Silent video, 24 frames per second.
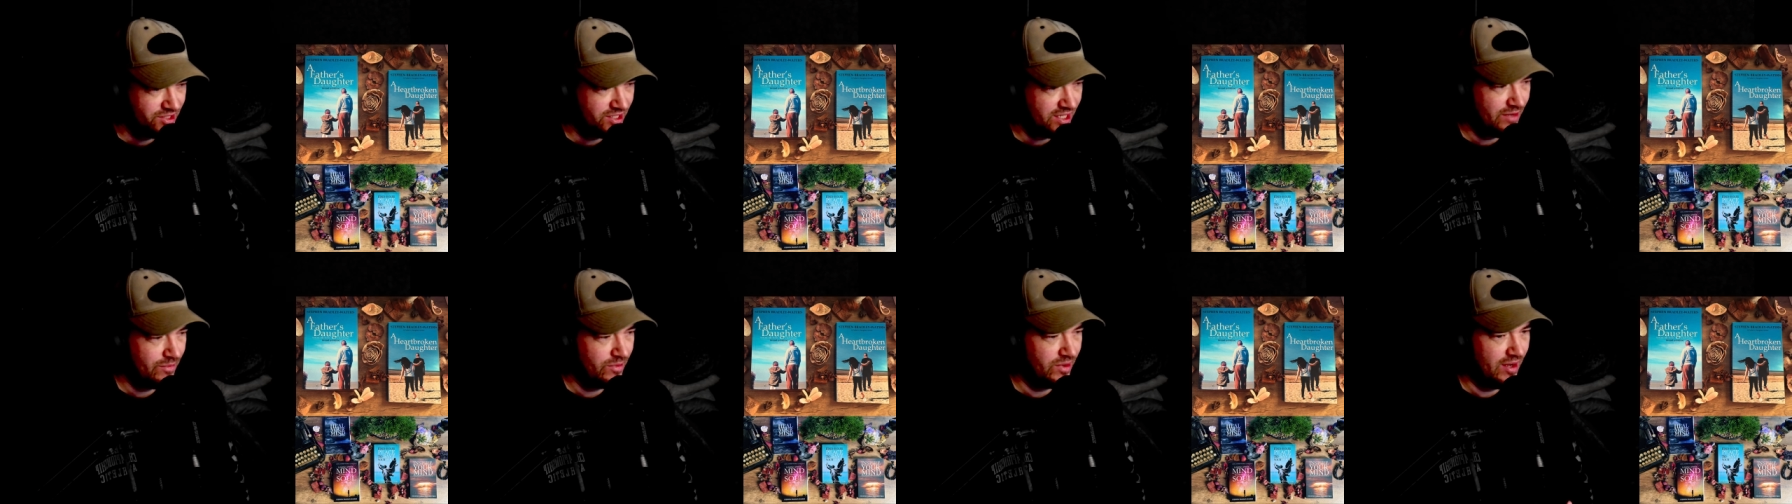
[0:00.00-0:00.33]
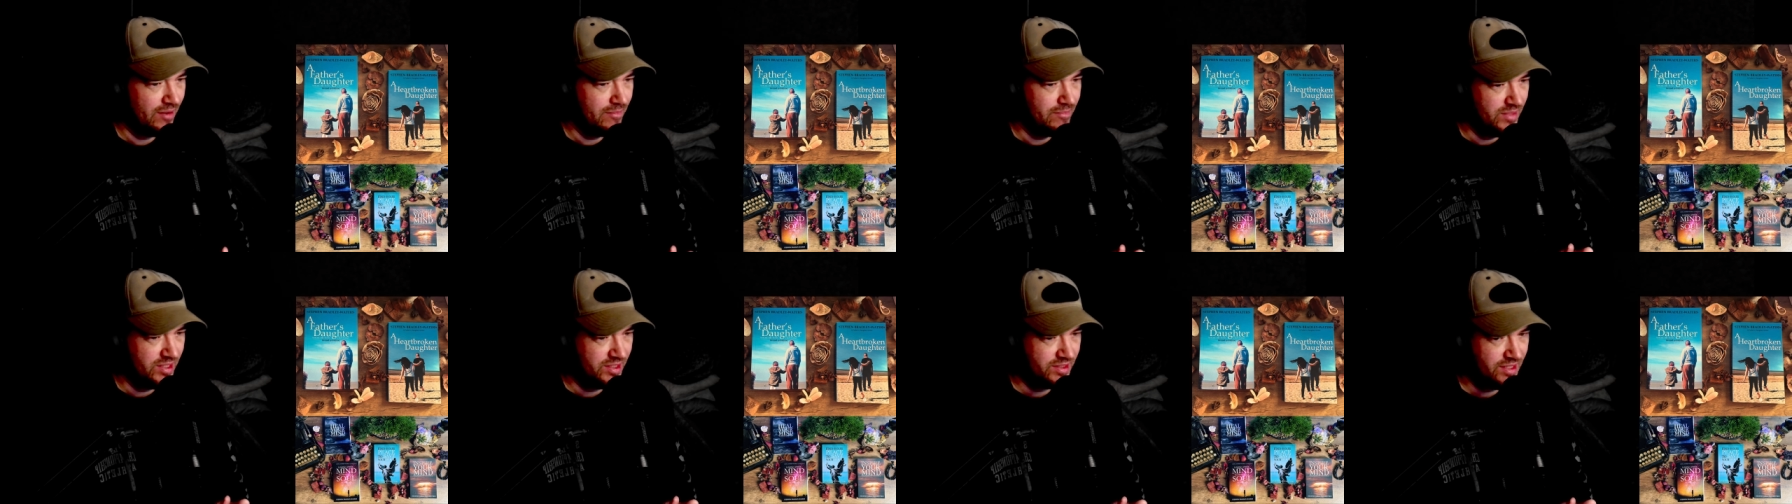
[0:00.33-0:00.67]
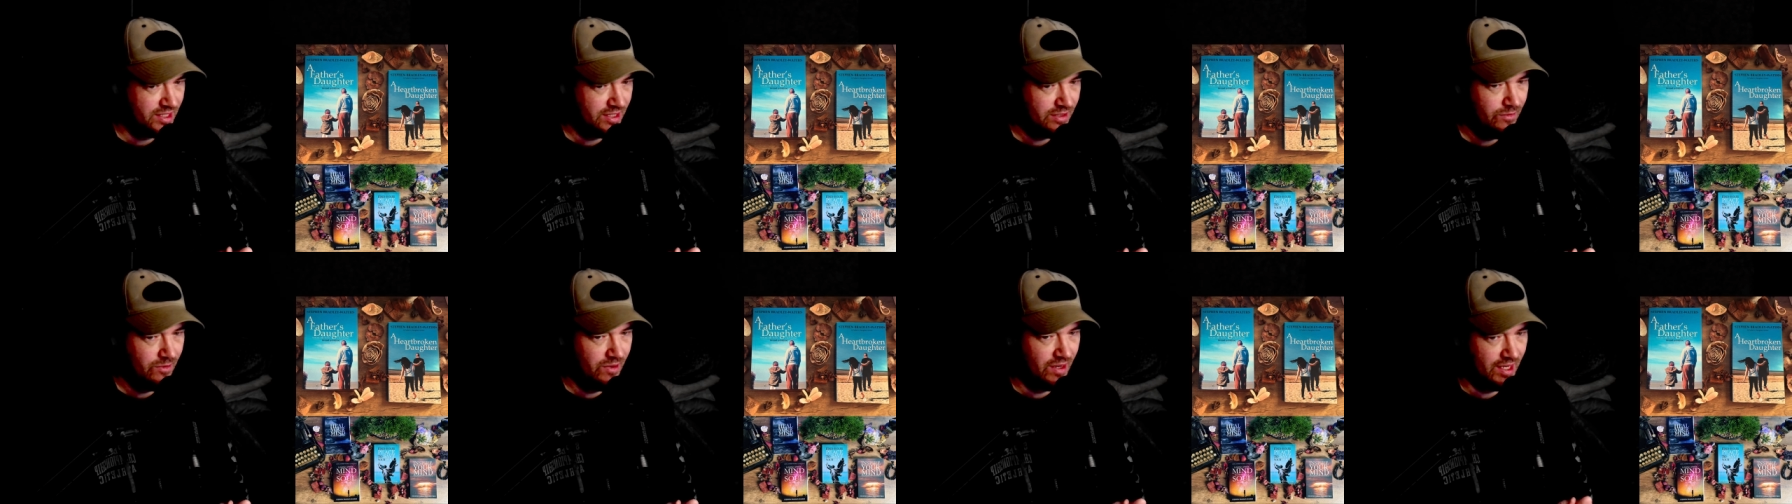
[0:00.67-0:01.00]
I share what I'm
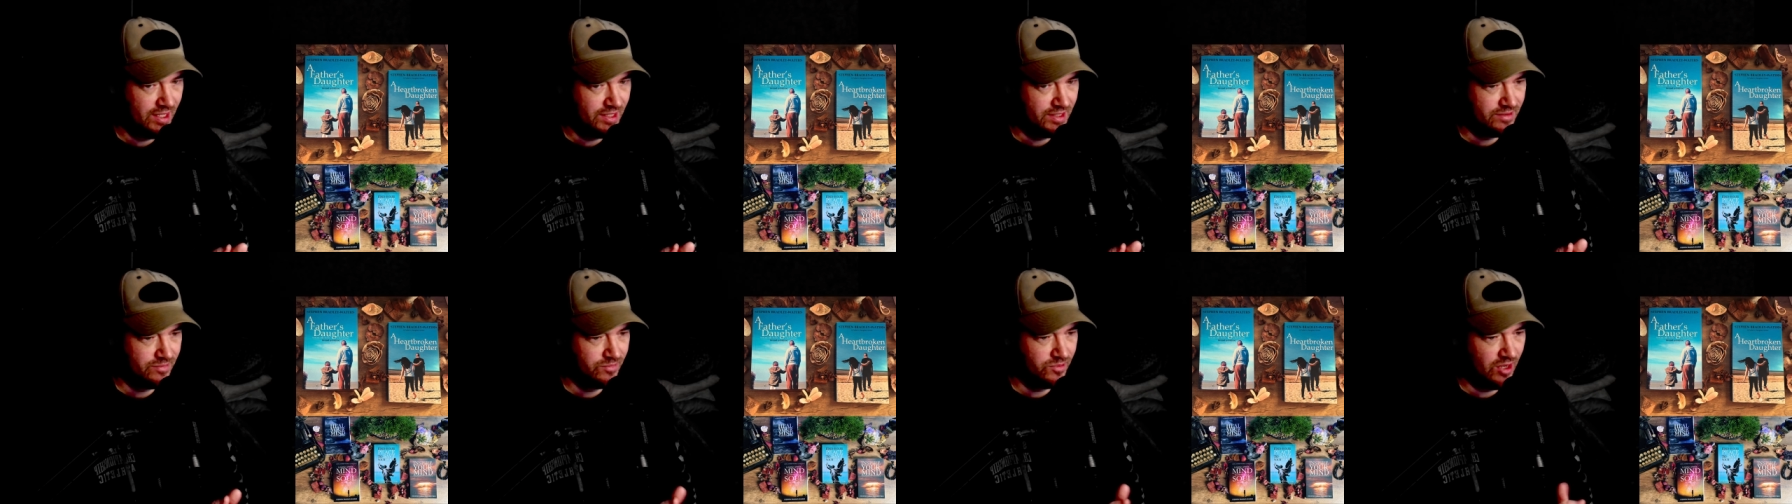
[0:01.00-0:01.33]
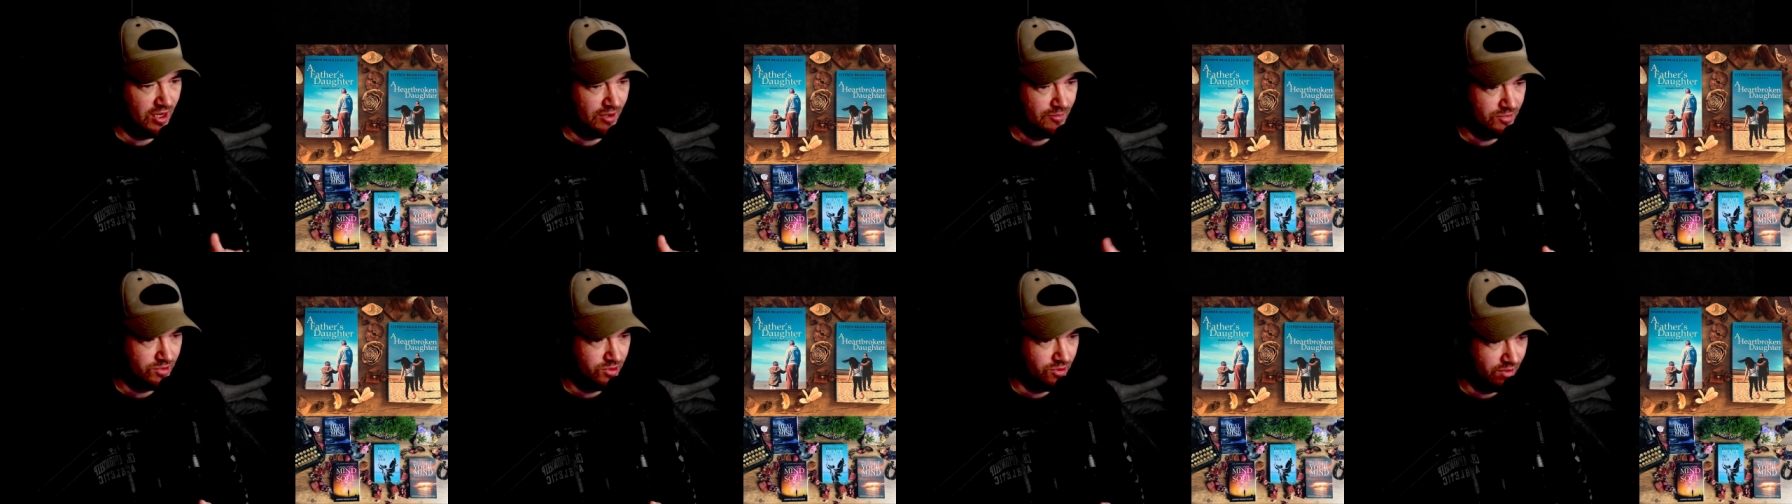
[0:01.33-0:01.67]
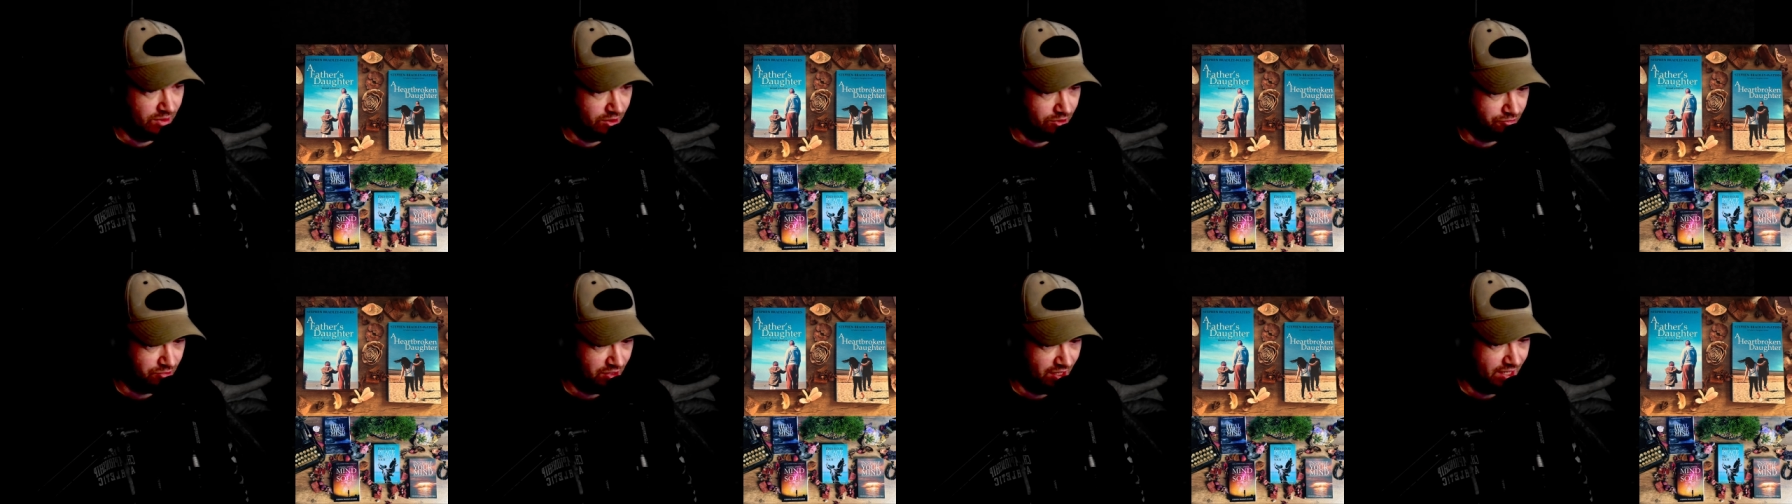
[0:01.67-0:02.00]
missing, what, I, what I'm
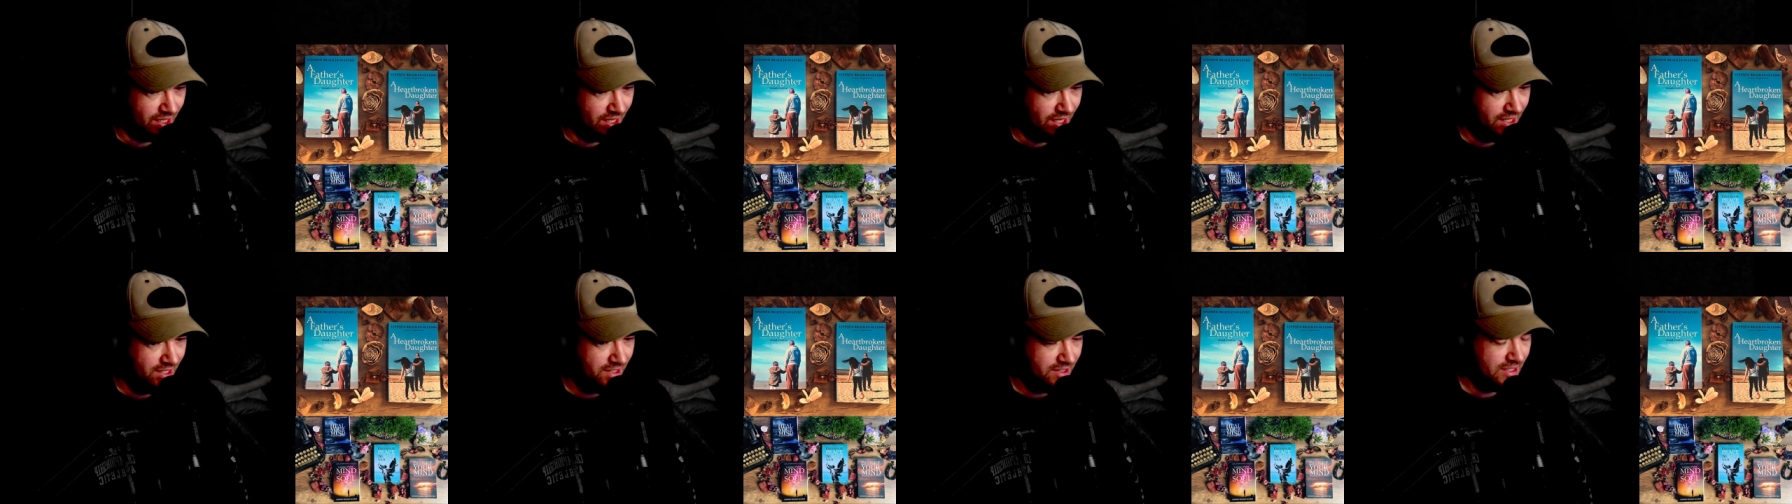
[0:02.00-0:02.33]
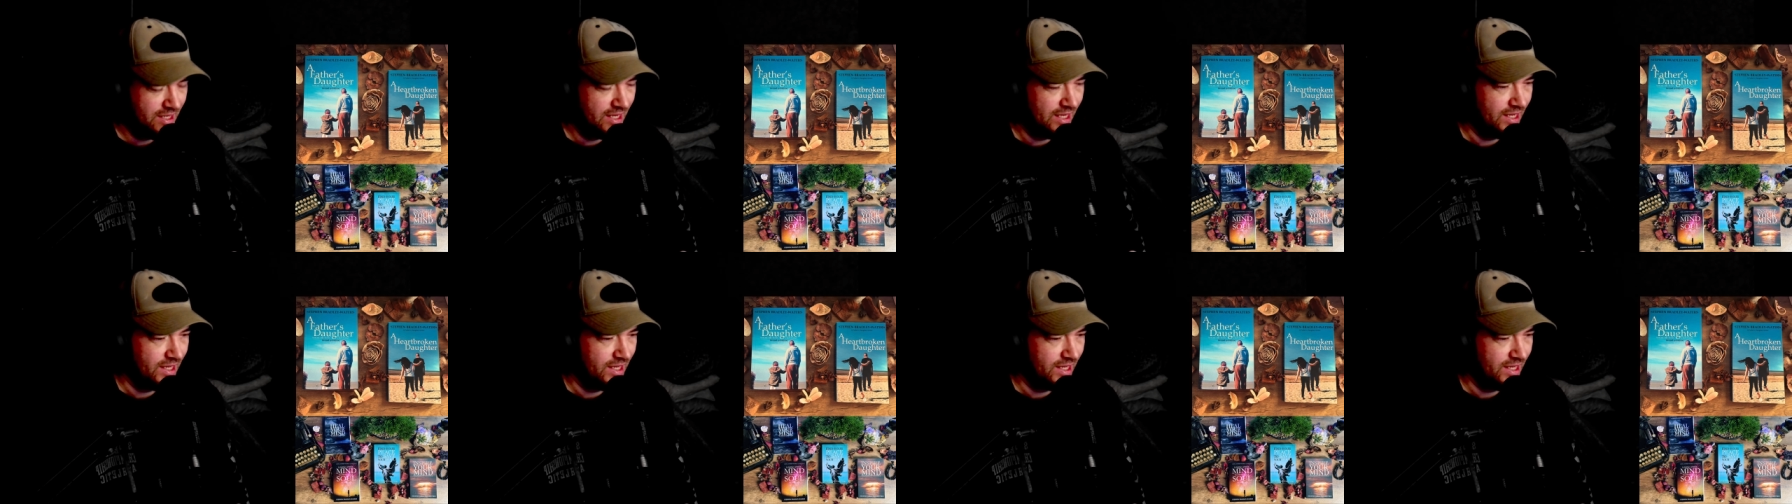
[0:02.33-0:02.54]
doing great at.